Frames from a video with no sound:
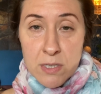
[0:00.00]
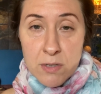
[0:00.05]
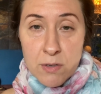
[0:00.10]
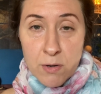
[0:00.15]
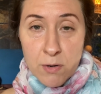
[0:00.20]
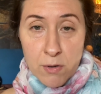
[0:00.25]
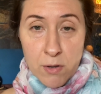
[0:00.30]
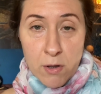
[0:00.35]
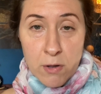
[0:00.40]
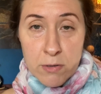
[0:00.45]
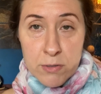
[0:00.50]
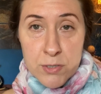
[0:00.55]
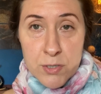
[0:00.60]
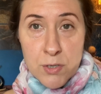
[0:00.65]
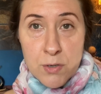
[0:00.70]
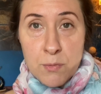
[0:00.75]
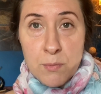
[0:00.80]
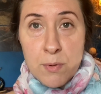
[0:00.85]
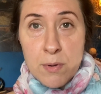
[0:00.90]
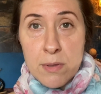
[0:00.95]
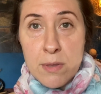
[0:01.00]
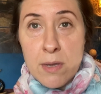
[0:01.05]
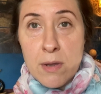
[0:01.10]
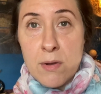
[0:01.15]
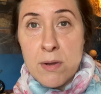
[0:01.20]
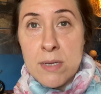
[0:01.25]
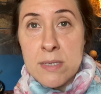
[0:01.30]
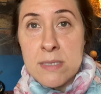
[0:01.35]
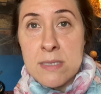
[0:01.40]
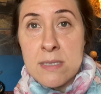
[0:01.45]
in our culture where
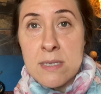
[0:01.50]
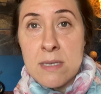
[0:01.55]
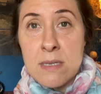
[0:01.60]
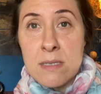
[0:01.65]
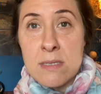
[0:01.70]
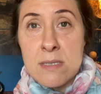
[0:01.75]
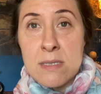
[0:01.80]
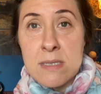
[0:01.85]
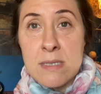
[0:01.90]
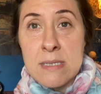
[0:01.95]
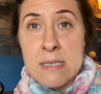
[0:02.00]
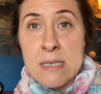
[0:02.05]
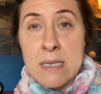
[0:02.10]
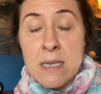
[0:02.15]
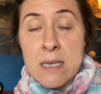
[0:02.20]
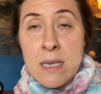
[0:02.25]
there is this